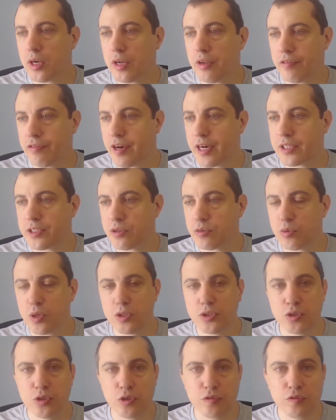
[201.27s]
In fact, it
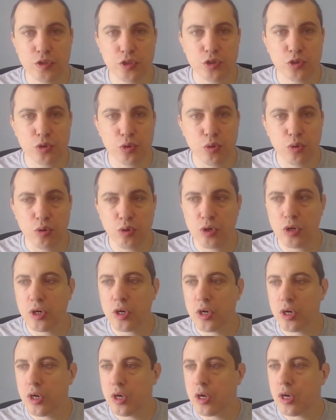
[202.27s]
runs over Tor.